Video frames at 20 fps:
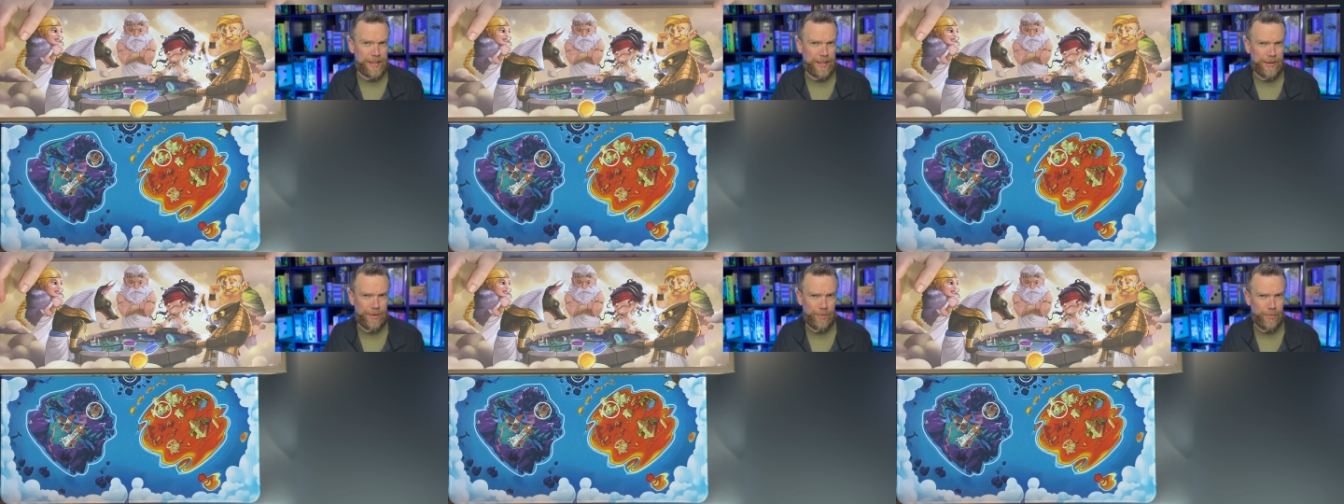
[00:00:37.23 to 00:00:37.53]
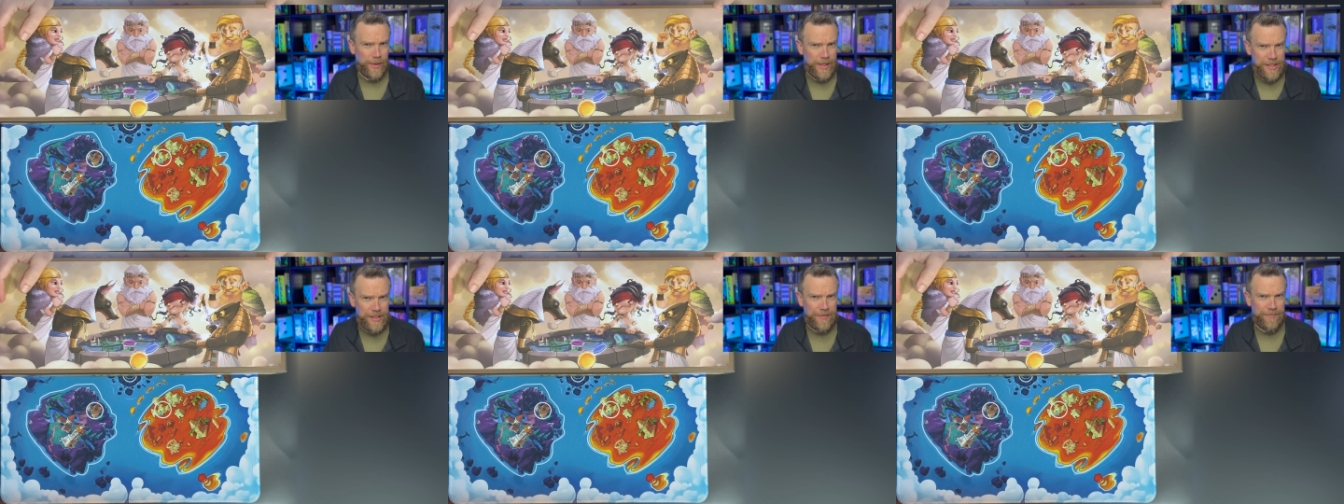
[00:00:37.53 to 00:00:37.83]
And the
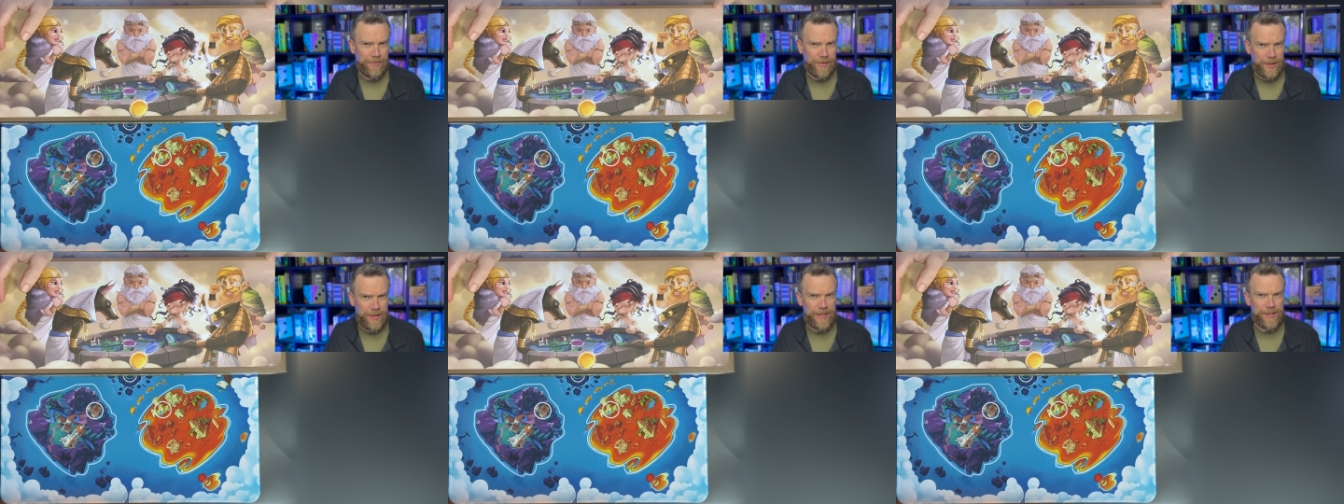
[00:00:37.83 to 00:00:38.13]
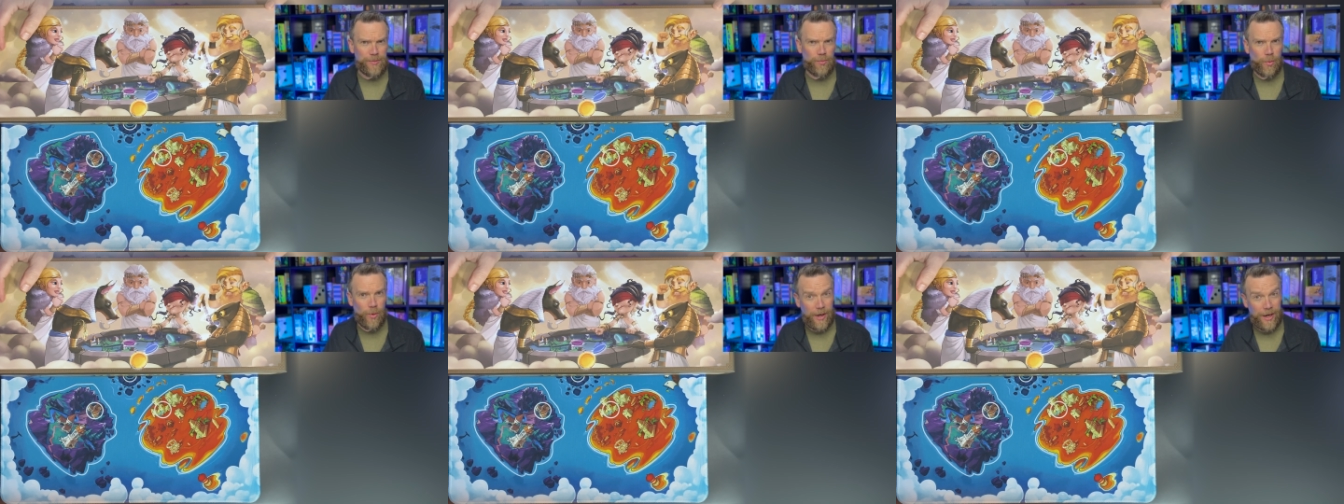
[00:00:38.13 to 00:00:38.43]
reason for
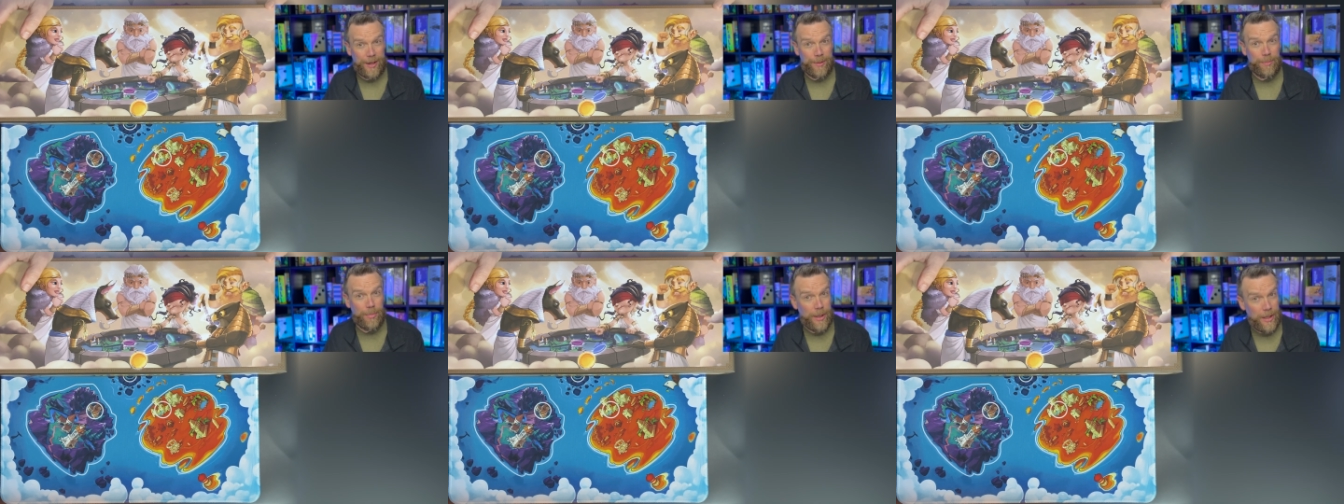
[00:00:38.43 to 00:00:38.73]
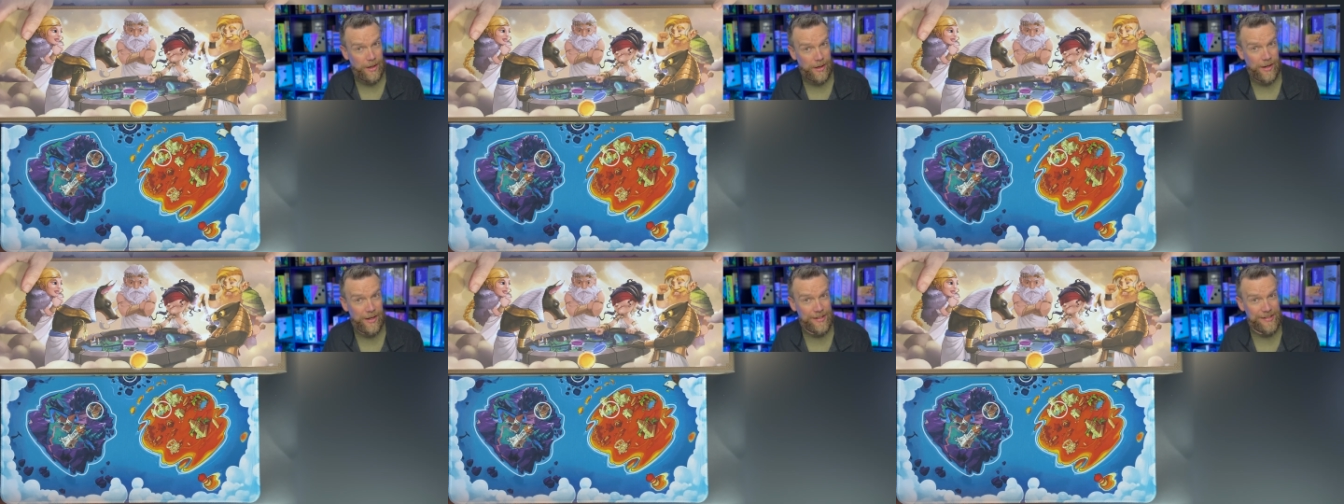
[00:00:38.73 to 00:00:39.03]
this wide
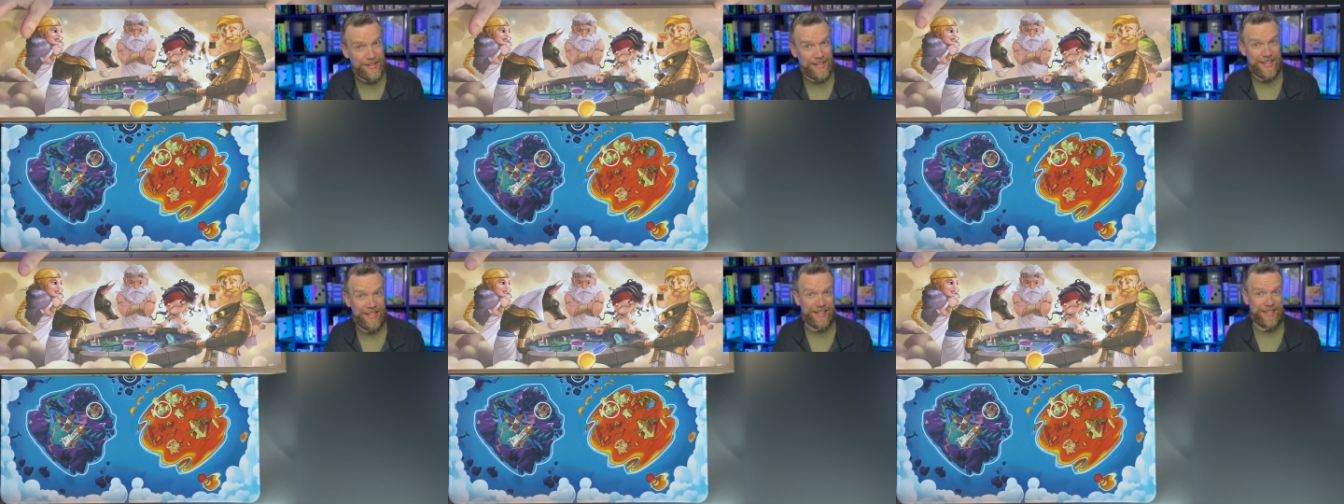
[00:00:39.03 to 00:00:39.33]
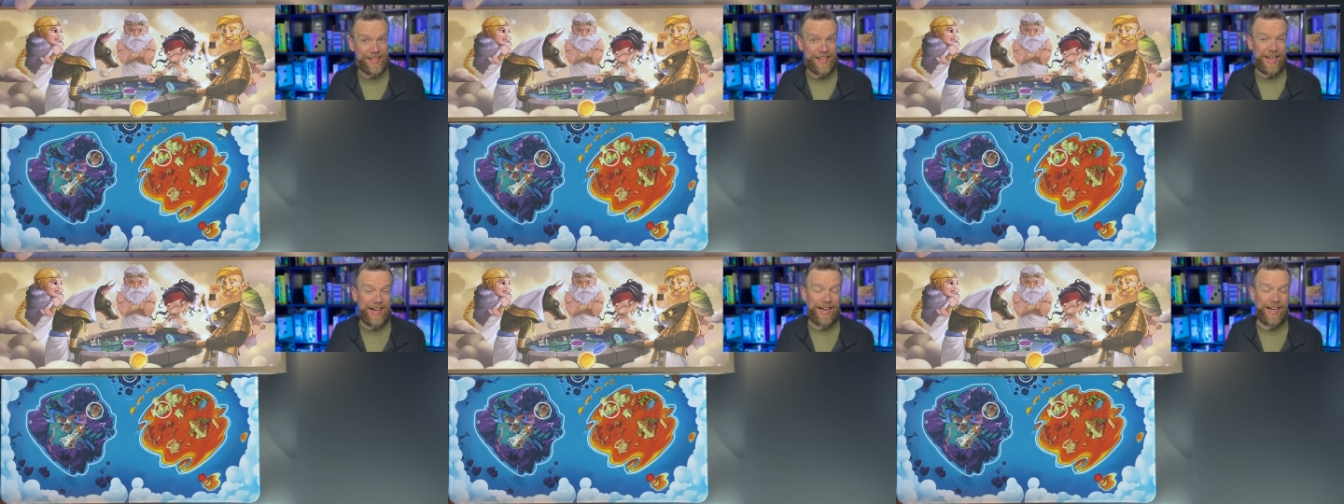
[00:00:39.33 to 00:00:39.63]
box is
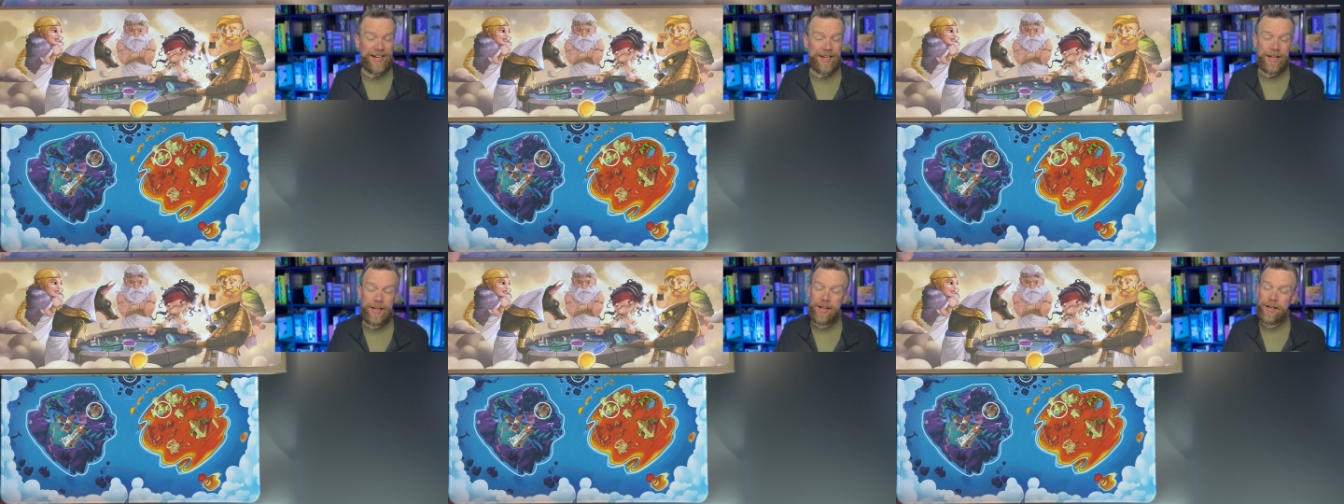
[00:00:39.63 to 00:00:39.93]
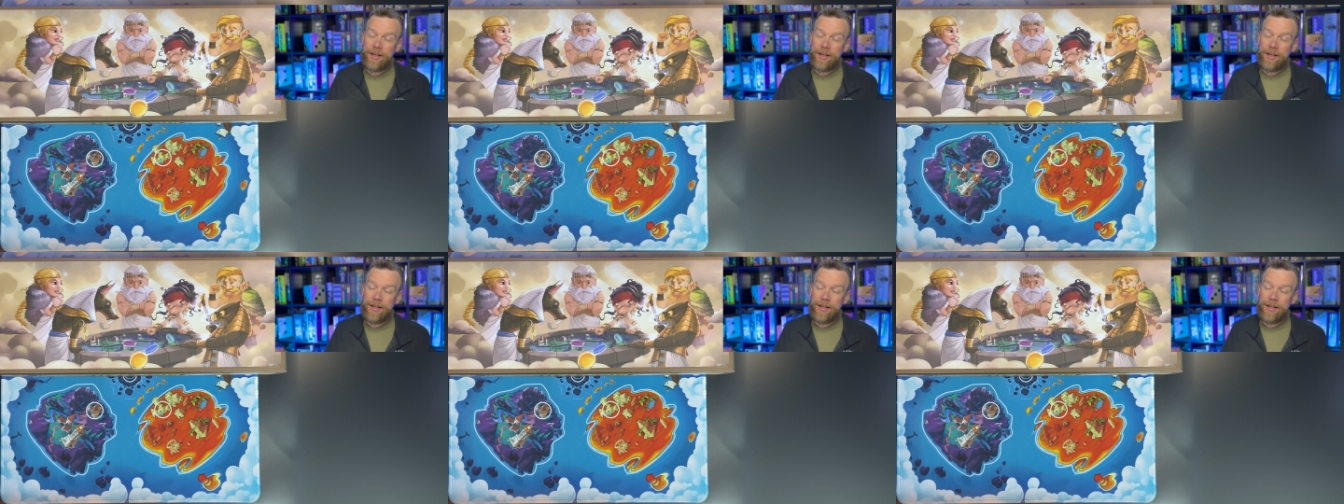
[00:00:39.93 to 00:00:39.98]
that